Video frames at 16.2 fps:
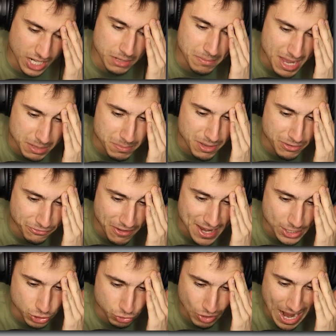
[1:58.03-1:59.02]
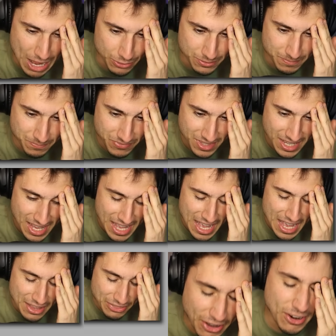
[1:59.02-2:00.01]
gonna make me fake drown.
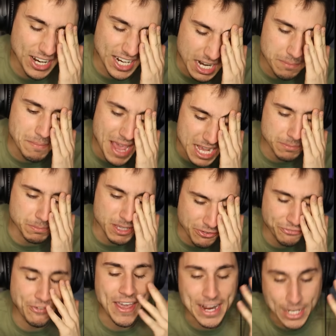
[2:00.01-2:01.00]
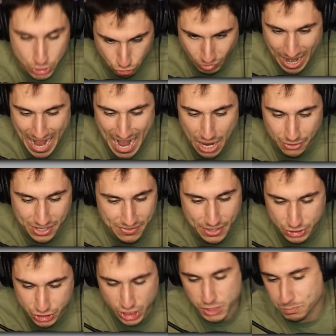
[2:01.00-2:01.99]
They're gonna make me fake drown,
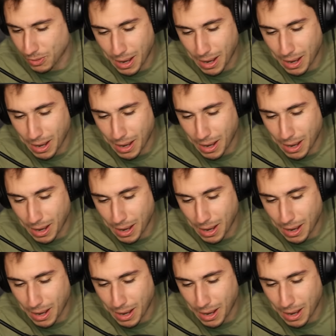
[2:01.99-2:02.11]
and then she's